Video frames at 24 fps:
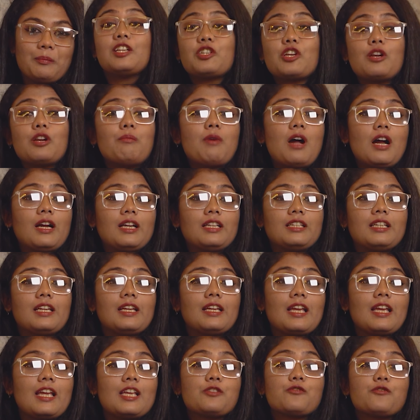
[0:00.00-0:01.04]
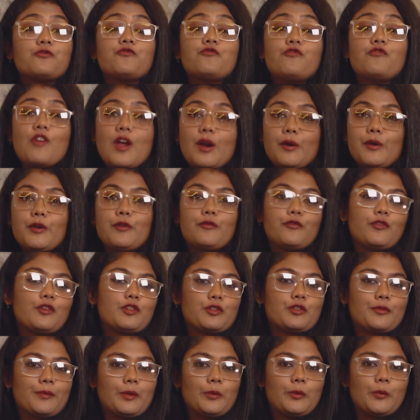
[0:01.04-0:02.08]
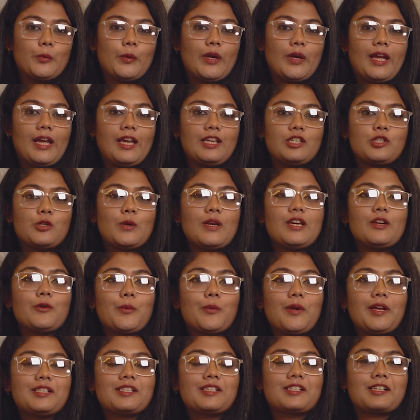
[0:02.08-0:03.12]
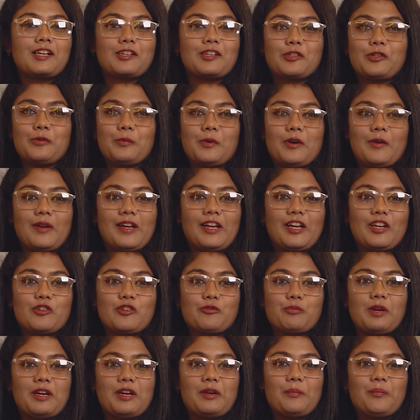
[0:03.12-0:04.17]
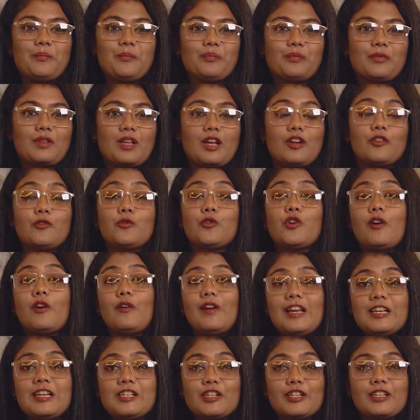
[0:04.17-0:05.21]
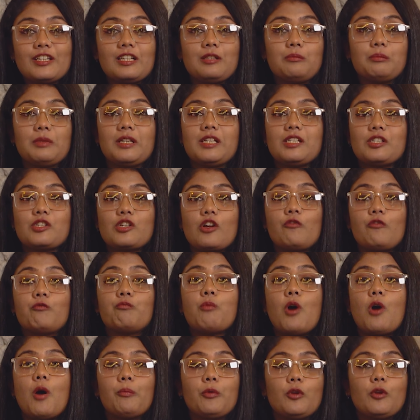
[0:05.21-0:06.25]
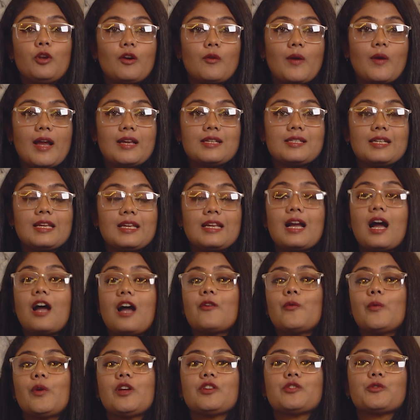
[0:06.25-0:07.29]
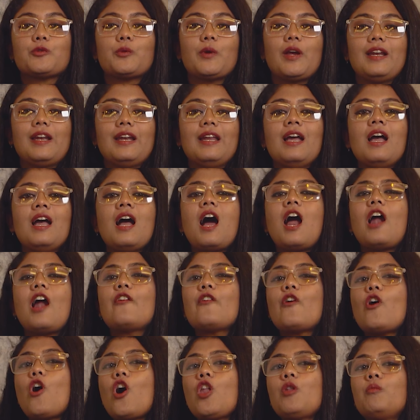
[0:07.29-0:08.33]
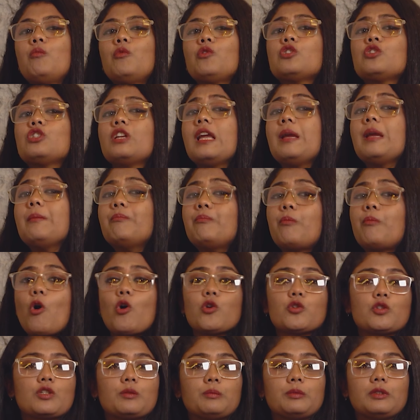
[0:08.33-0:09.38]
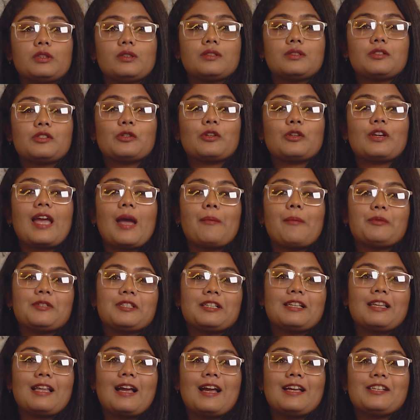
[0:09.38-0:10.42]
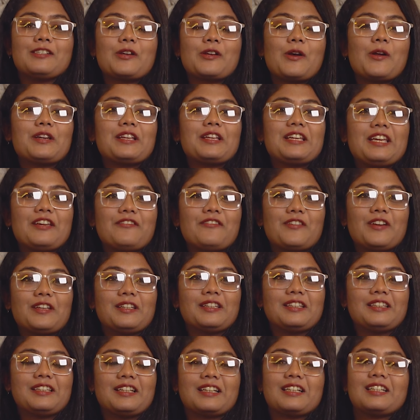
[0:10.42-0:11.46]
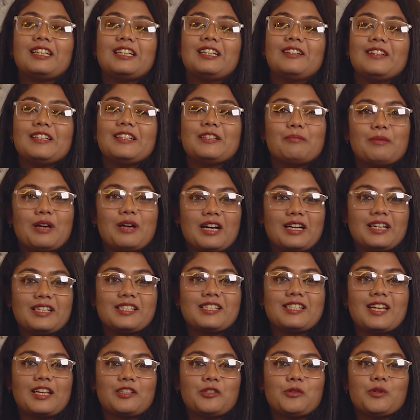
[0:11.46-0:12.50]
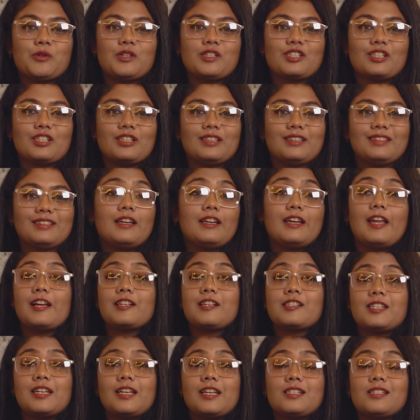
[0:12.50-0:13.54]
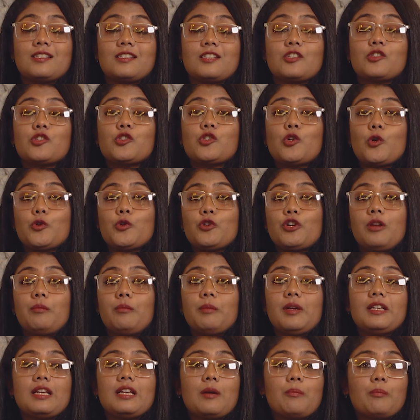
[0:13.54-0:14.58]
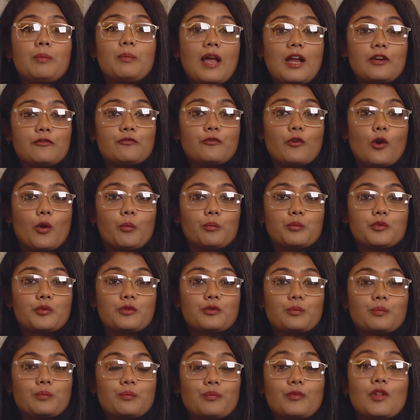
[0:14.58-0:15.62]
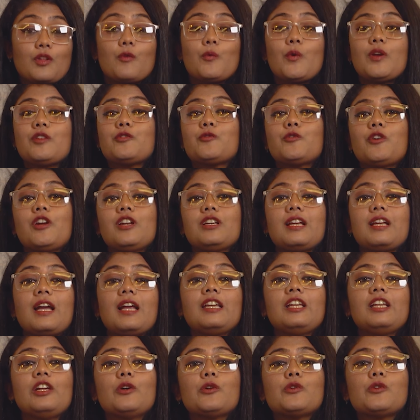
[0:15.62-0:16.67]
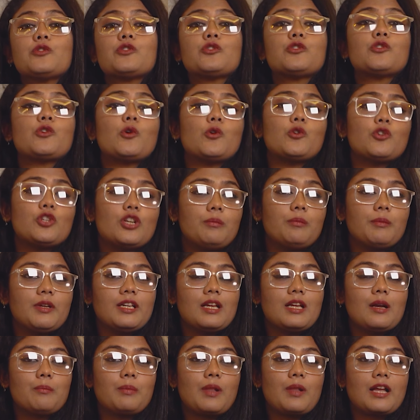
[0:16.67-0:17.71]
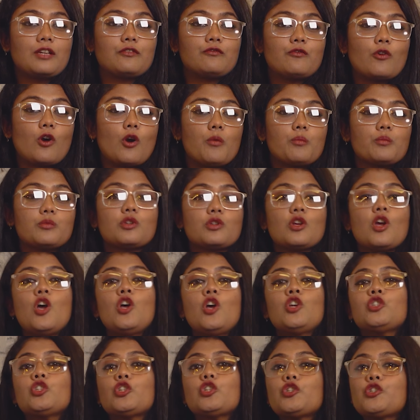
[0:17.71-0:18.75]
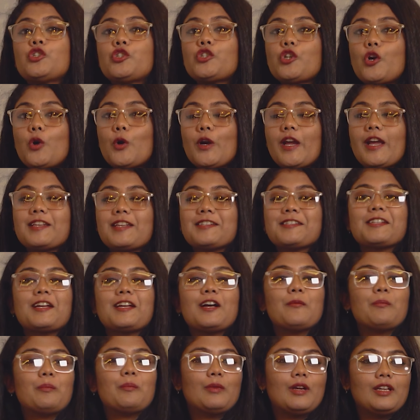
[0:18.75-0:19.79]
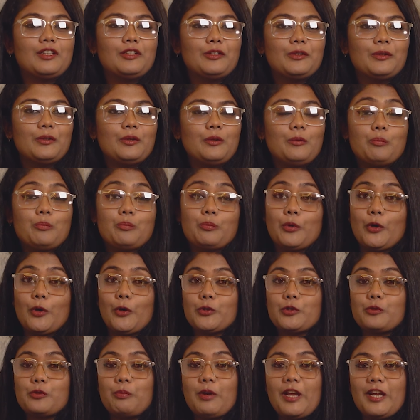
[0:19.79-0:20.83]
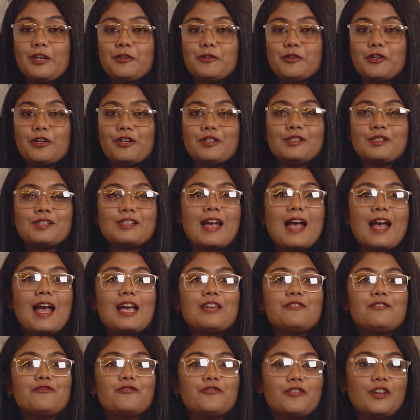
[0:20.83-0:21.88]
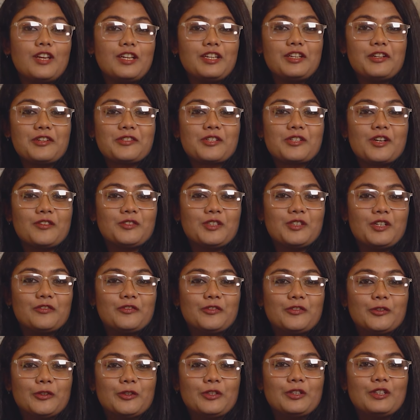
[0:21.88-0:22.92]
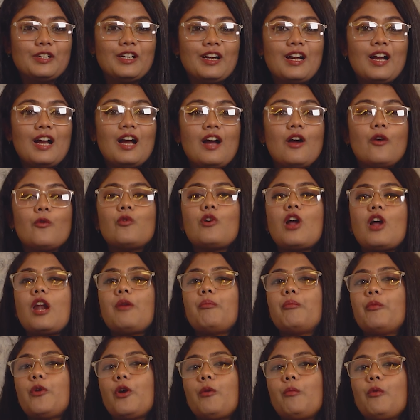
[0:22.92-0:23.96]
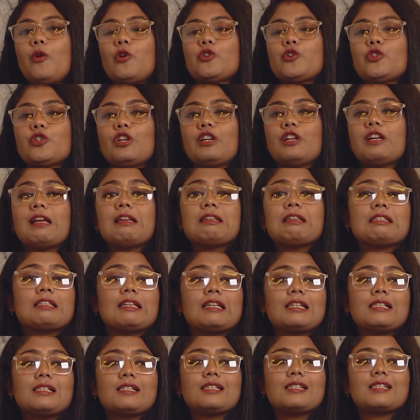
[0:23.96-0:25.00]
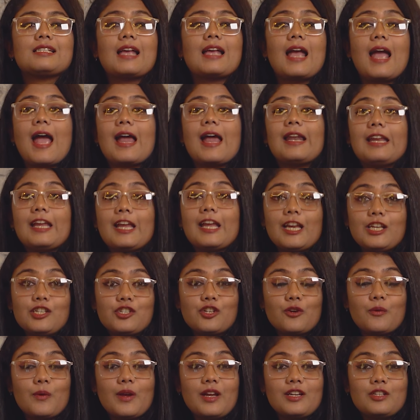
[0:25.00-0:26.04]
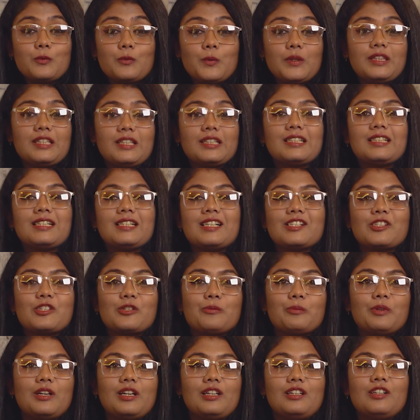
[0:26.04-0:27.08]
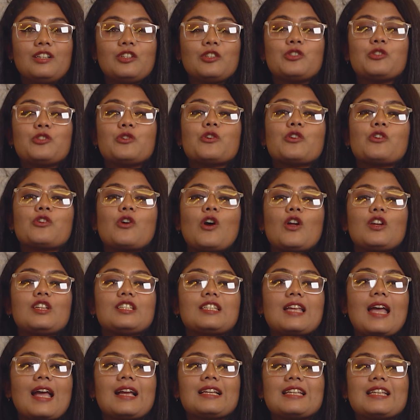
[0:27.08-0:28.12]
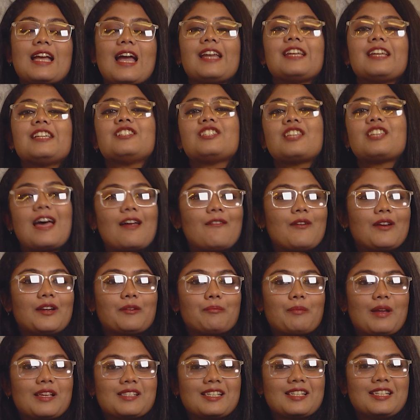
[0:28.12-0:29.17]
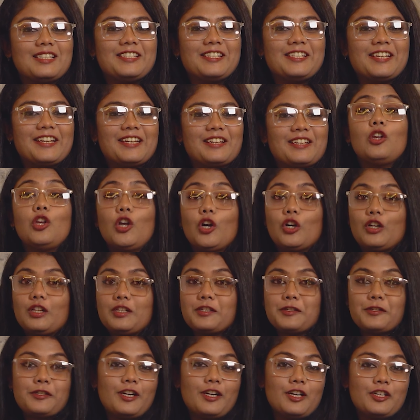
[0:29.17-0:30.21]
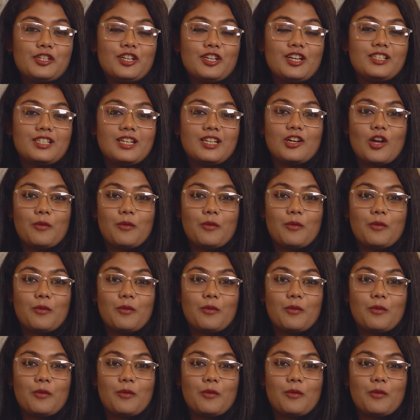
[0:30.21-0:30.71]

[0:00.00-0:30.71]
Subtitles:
Digital marketing is a very feasible way to increase customer engagement. Traditional means of popularizing a restaurant are almost impossible to capitalize on given the current market saturation. Next is the social media platform. Restaurant can use social media platforms to showcase their menu, post pictures and videos of their food, run promotion and deals, and interact with the customer through contact and direct messaging. Local search engine